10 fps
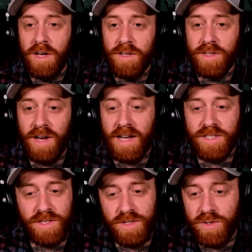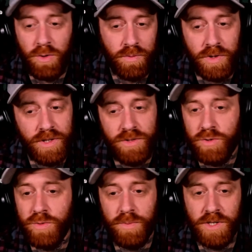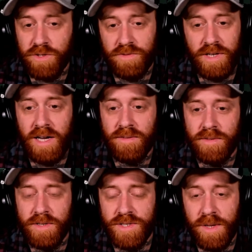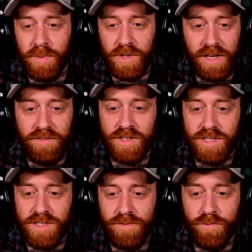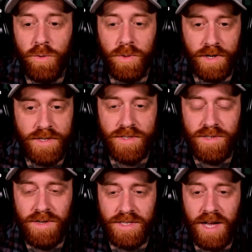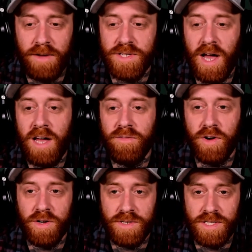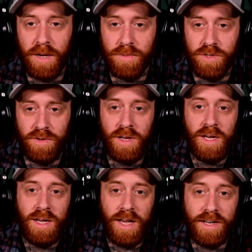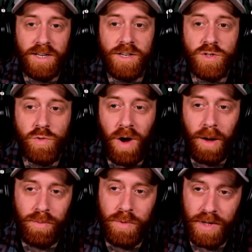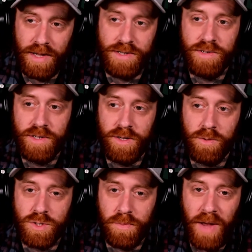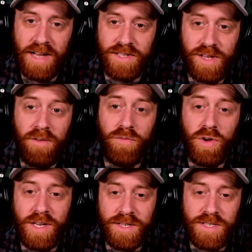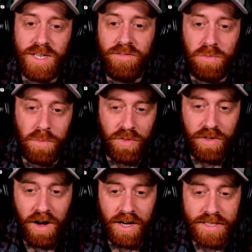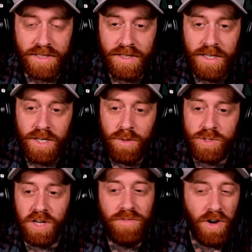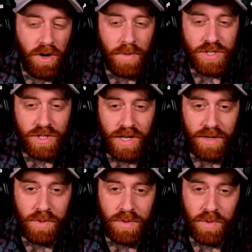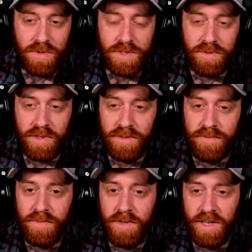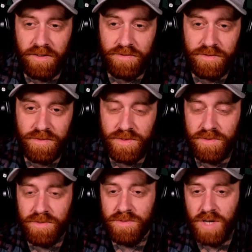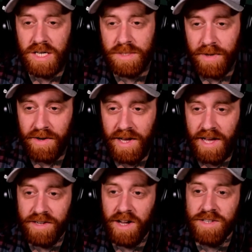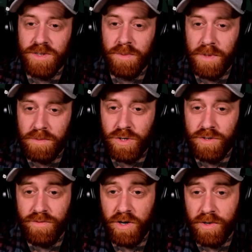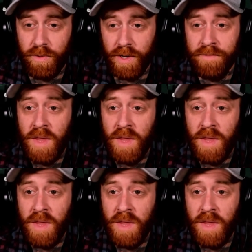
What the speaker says: The Gnostics don't really do much of that because they believe it's fruitless. It's outside of our conception. An indescribable entity who surpasses every conceivable thought, which I very much align with personally. And I've talked about ad nauseum, and I'm sure it's very annoying.